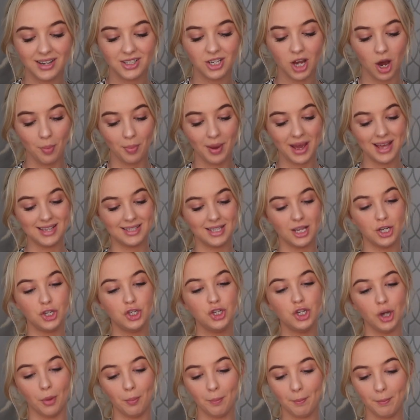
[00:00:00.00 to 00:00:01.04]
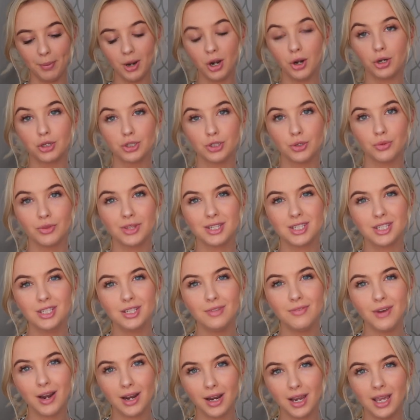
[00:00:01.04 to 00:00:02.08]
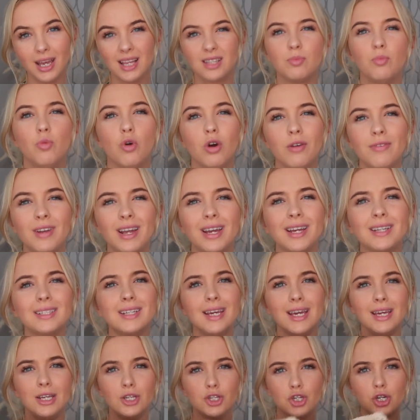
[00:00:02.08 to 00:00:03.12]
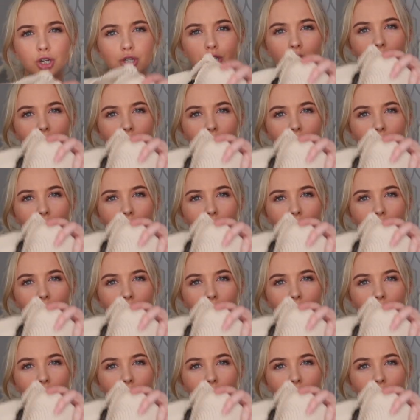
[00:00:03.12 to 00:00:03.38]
up is a jumper. So this is a very, it's more of like a t-shirt